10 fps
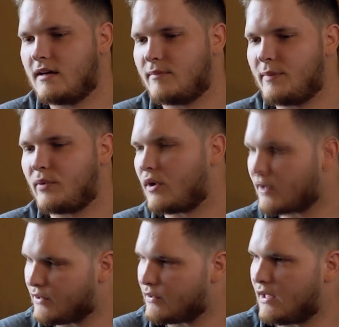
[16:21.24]
people
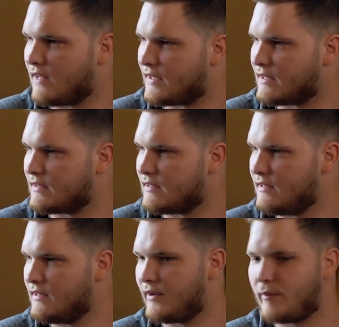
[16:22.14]
argue a lot that
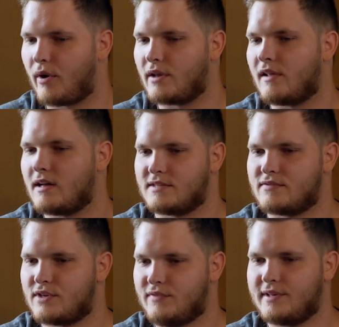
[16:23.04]
party lines have
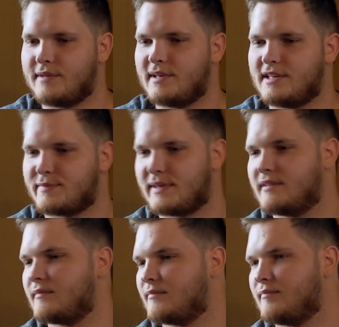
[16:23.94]
shifted. I mean, it's been
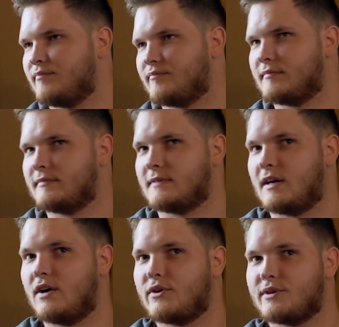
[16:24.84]

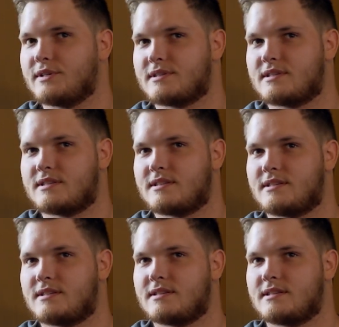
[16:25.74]

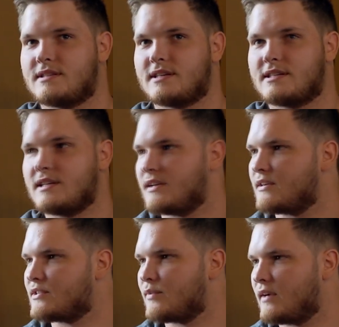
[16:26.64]
160
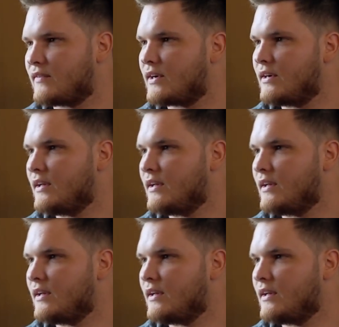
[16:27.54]
years or whatever.